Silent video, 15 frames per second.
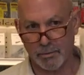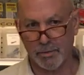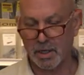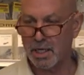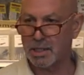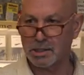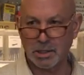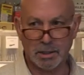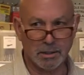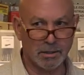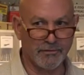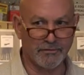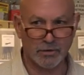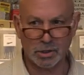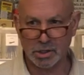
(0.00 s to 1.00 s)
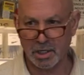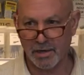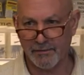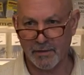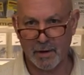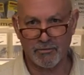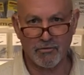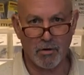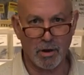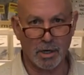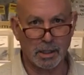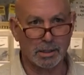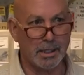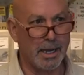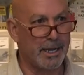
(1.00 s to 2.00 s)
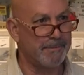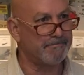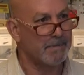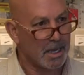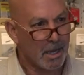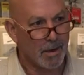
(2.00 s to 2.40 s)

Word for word: Because of the diversity of our product line,